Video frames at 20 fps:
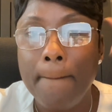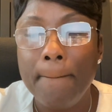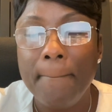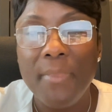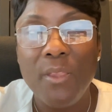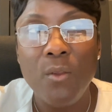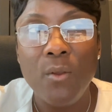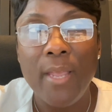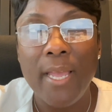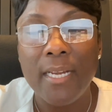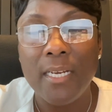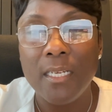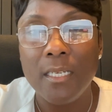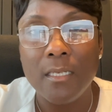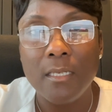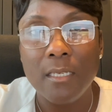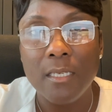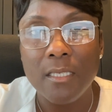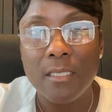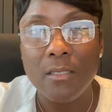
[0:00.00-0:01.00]
You got
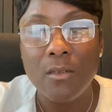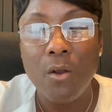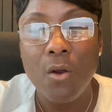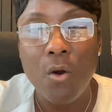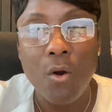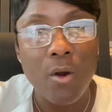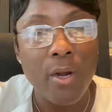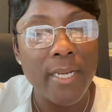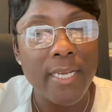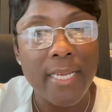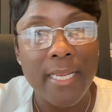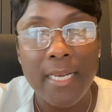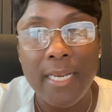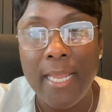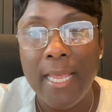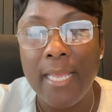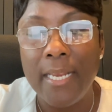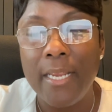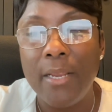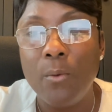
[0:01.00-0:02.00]
a hard
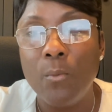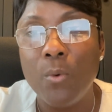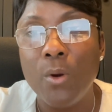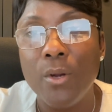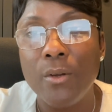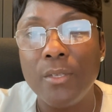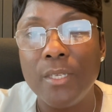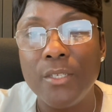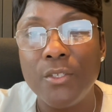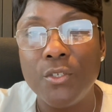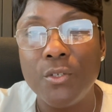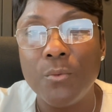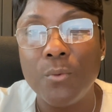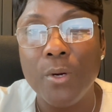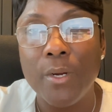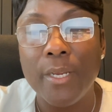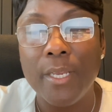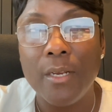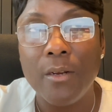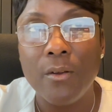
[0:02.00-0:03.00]
deadline at work that you're
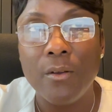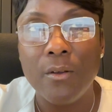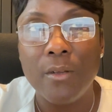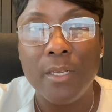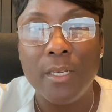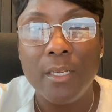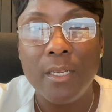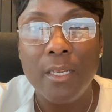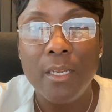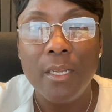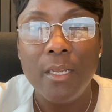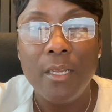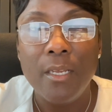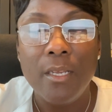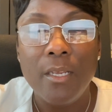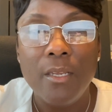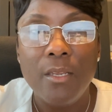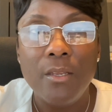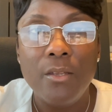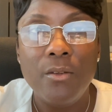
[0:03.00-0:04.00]
working on.
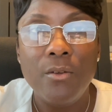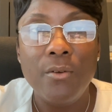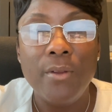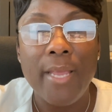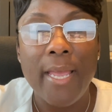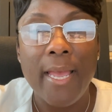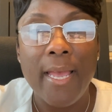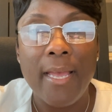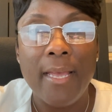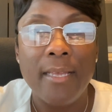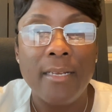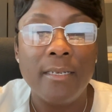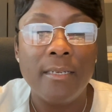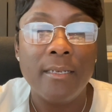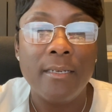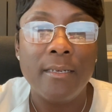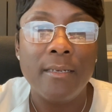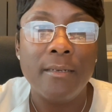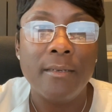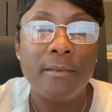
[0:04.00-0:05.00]
You got
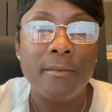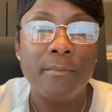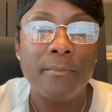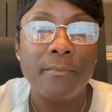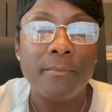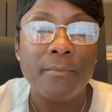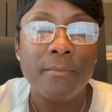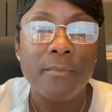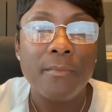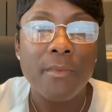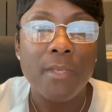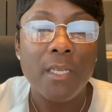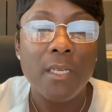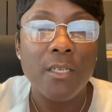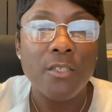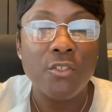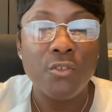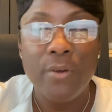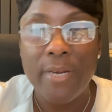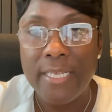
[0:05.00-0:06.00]
a
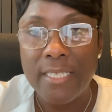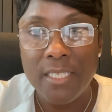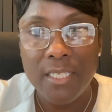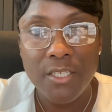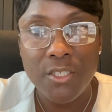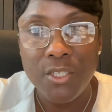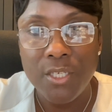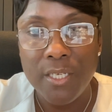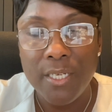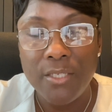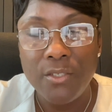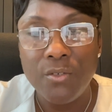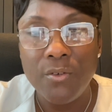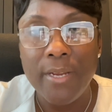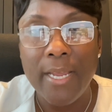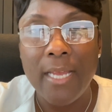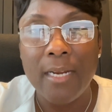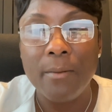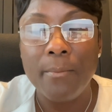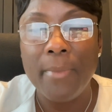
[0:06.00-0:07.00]
transition that you
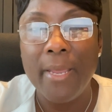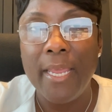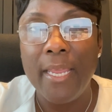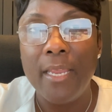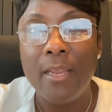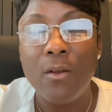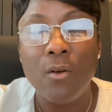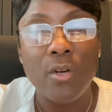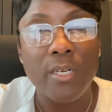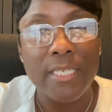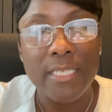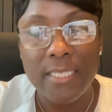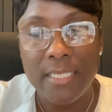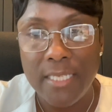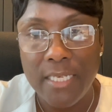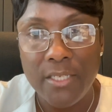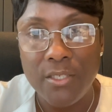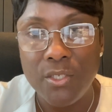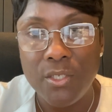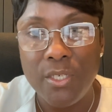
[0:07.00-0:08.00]
got to make, or
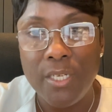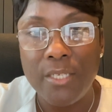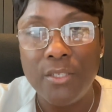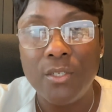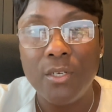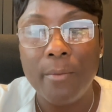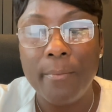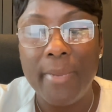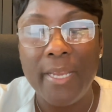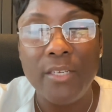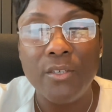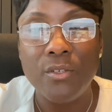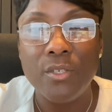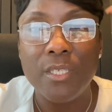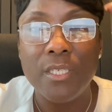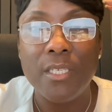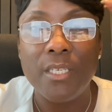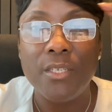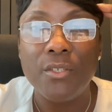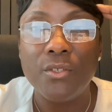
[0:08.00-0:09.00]
a major
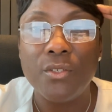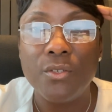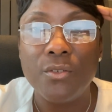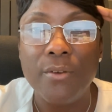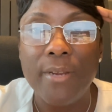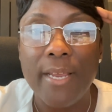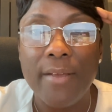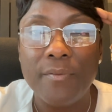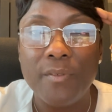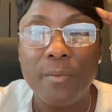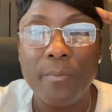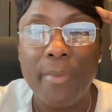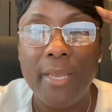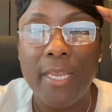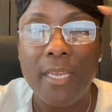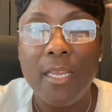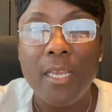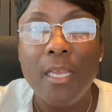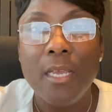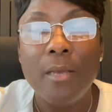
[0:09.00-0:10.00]
decision you have to
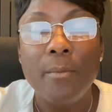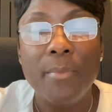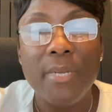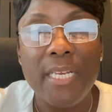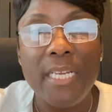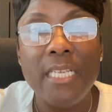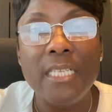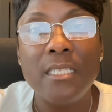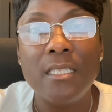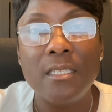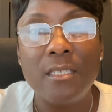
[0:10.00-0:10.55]
make. But it's